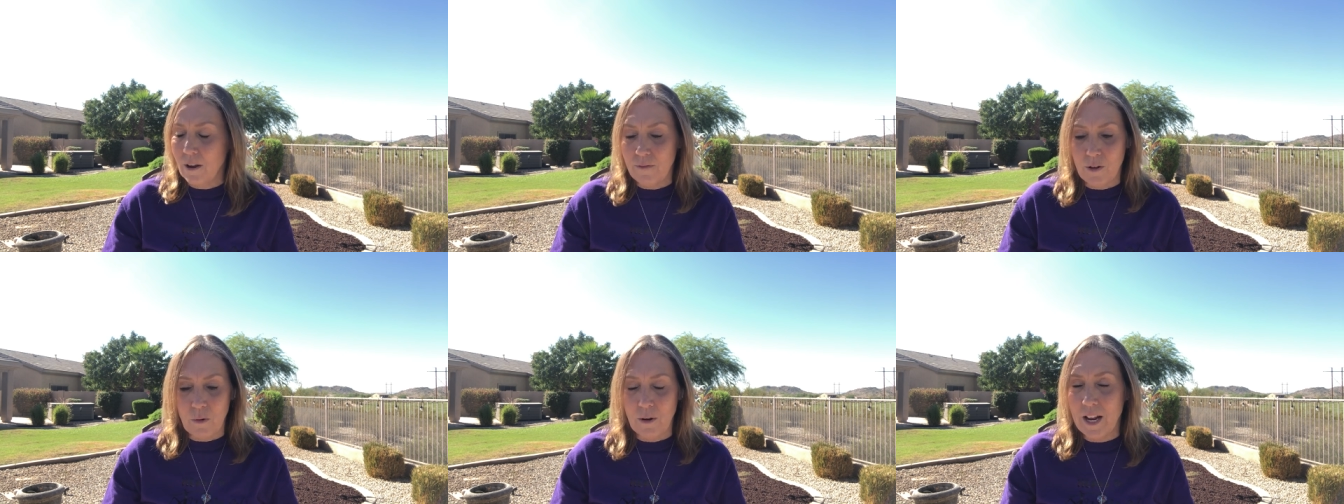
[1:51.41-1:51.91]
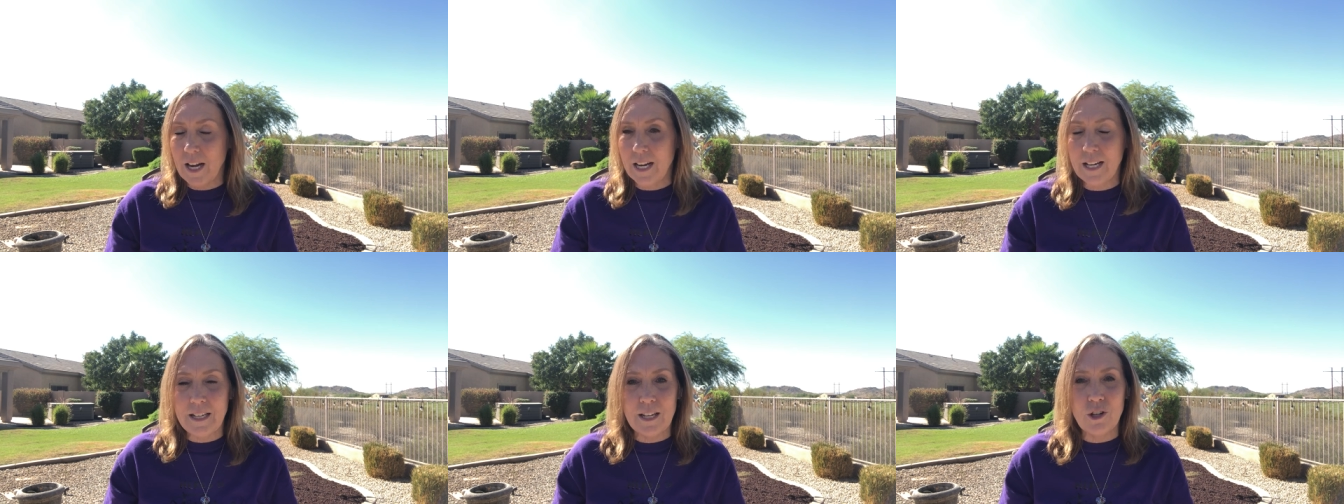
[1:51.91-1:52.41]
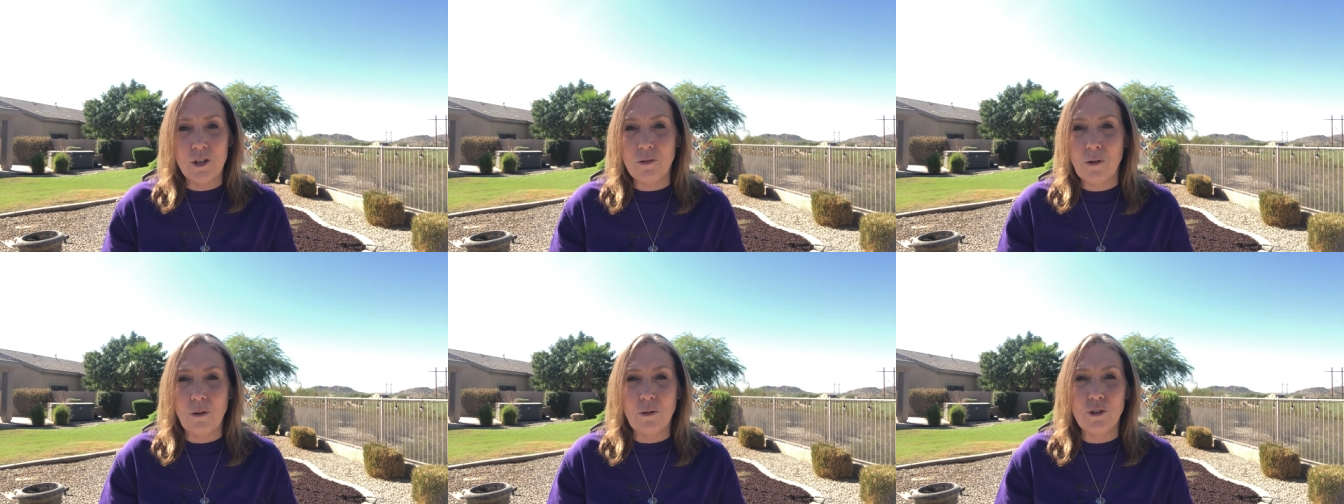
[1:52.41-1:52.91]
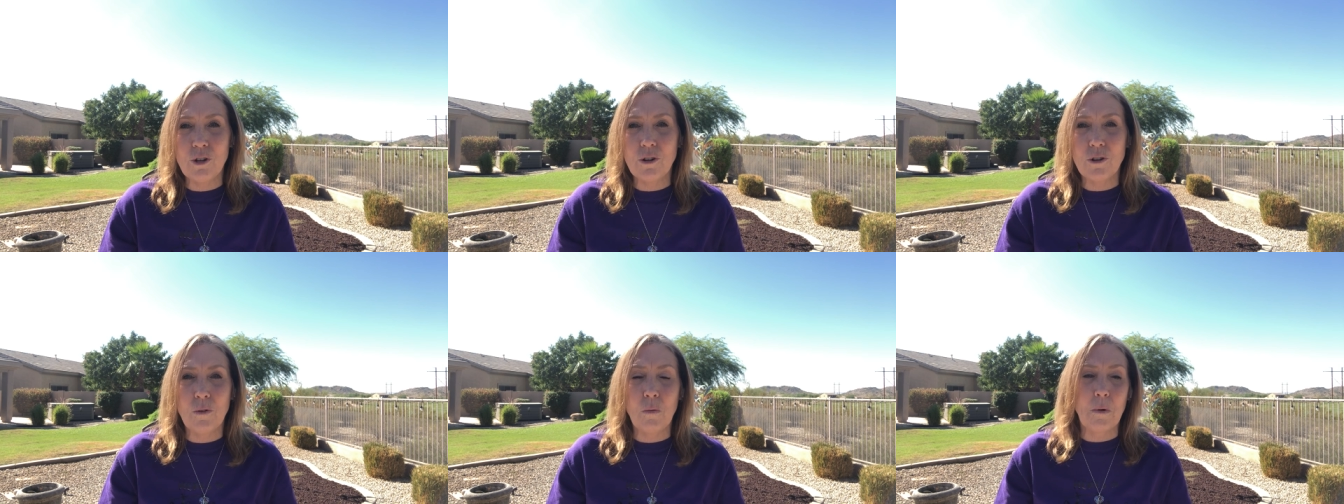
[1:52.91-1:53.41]
I've created a digital goal
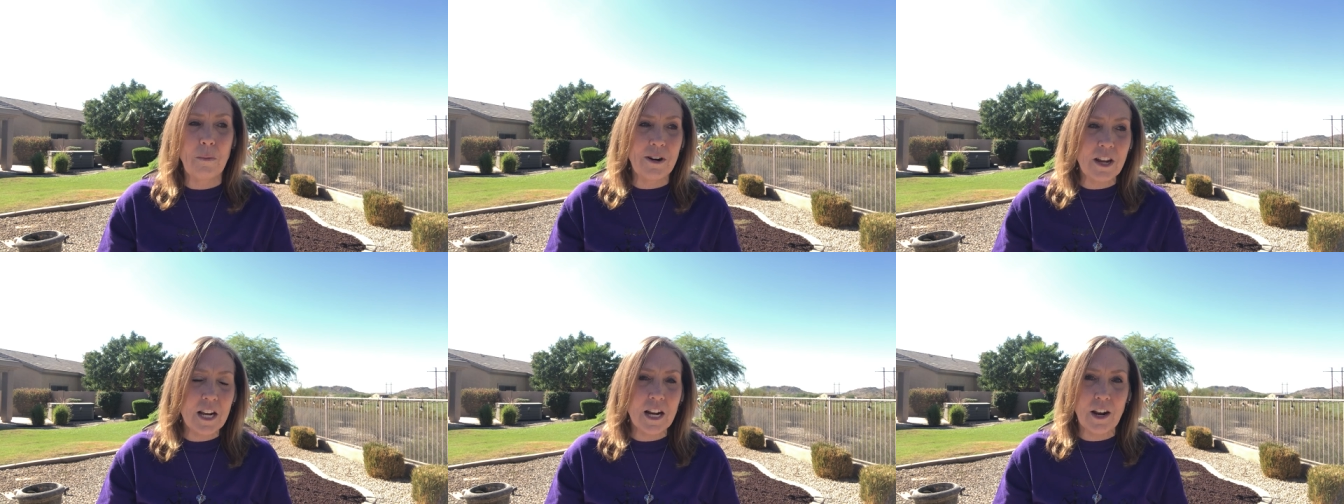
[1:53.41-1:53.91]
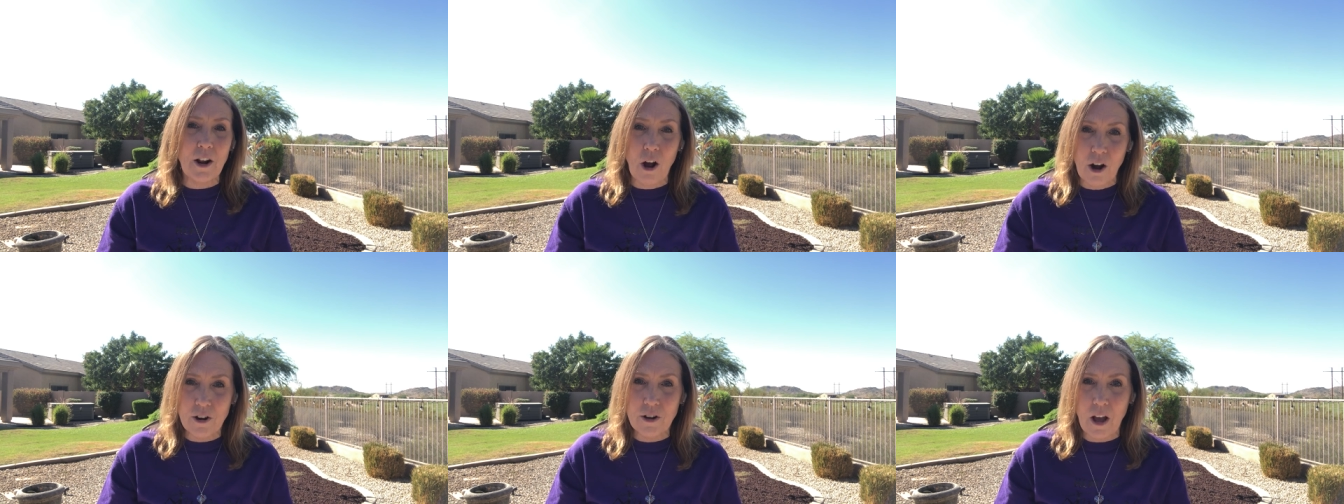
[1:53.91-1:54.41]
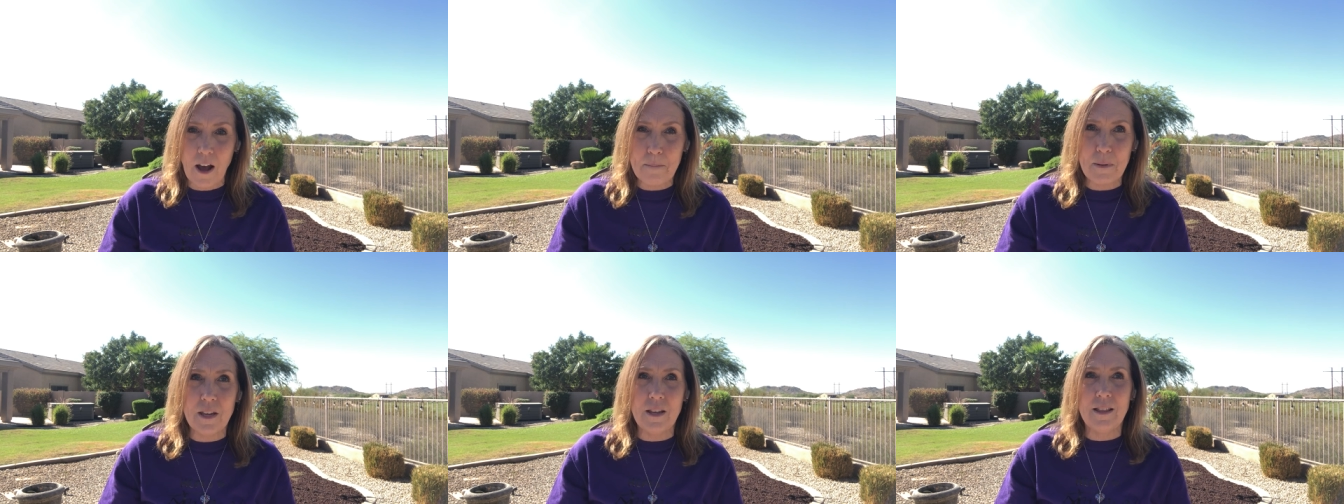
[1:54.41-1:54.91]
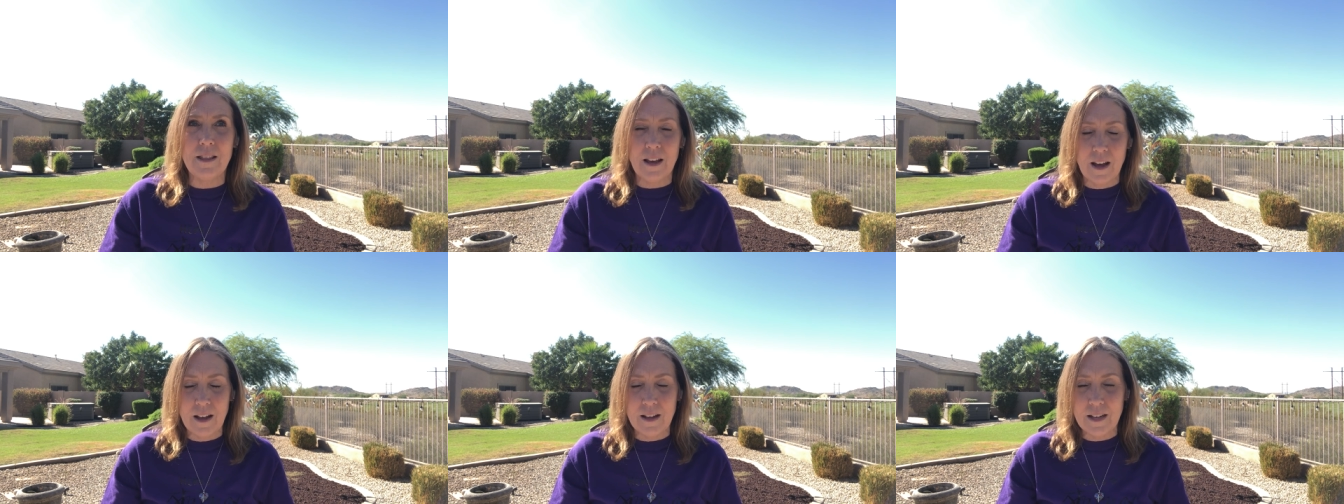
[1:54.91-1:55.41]
journal. We're working on a hard copy
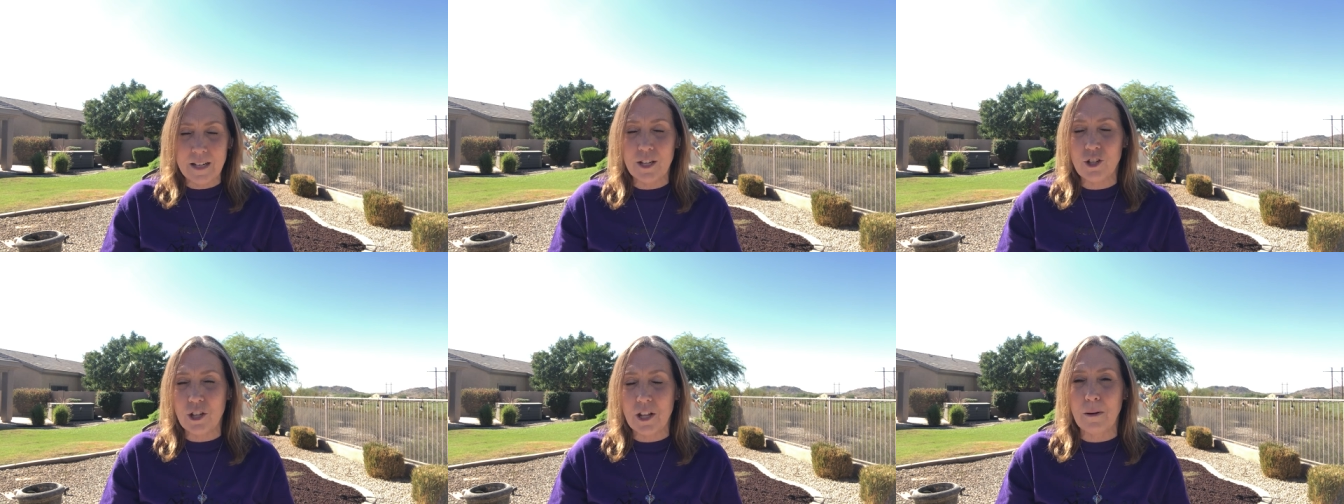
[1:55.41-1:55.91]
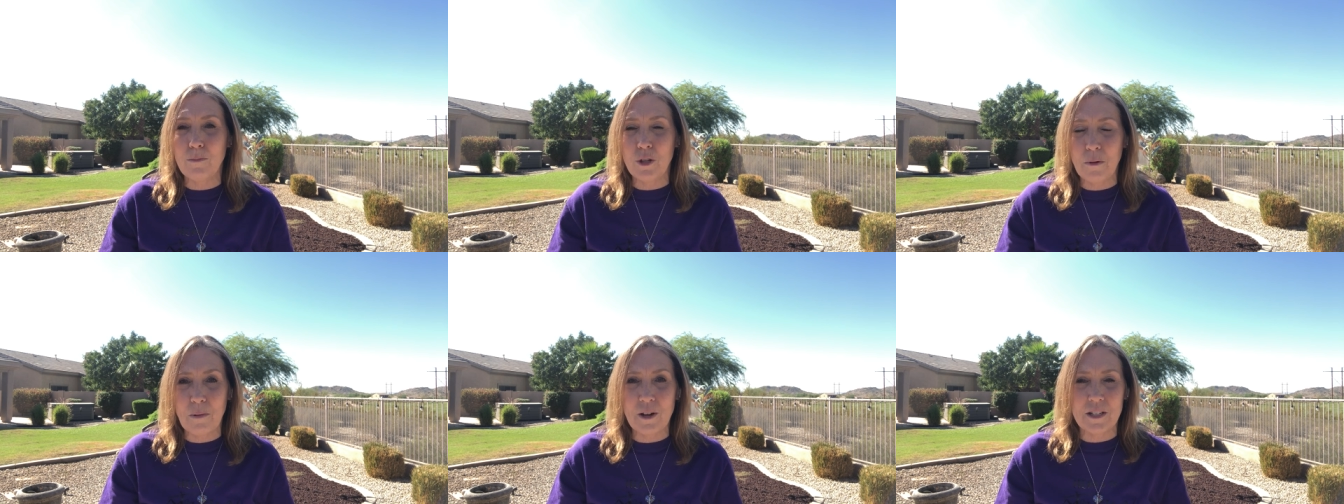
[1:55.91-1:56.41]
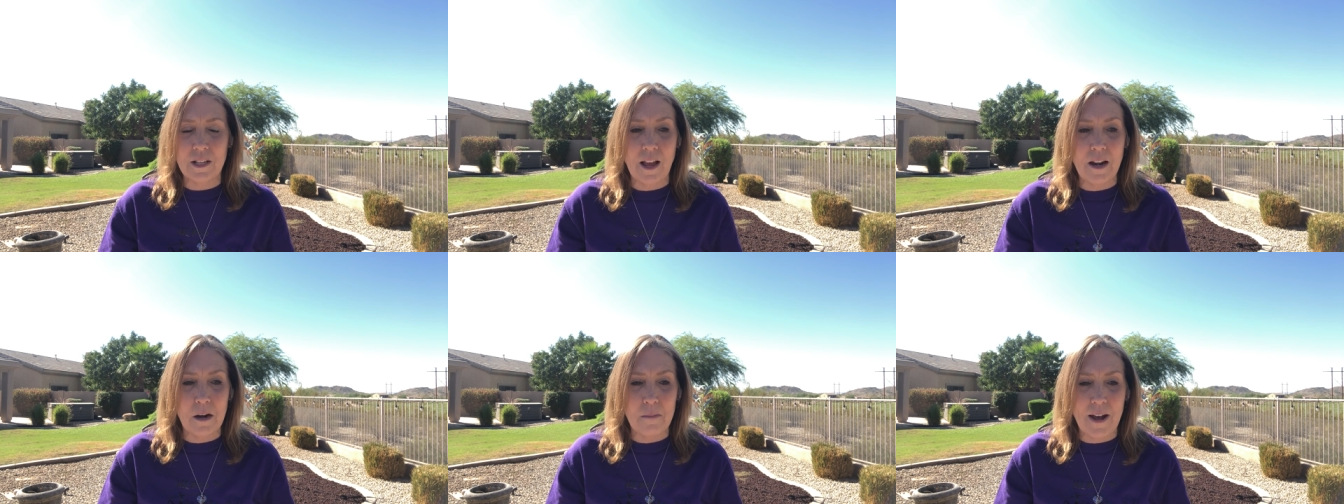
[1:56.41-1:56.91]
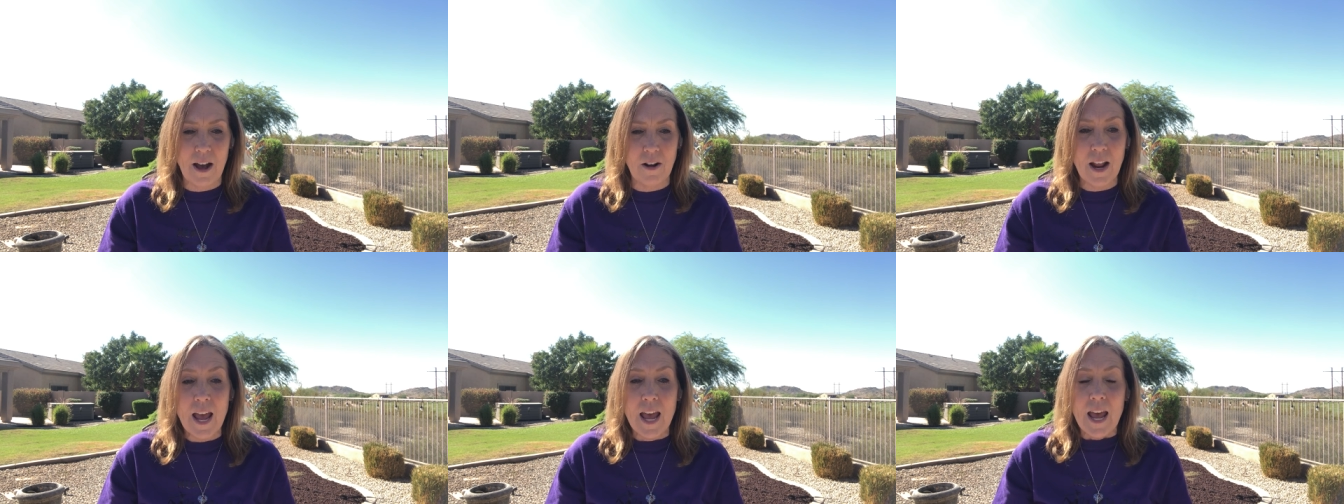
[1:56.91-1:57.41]
uh, edition that I'm super excited about.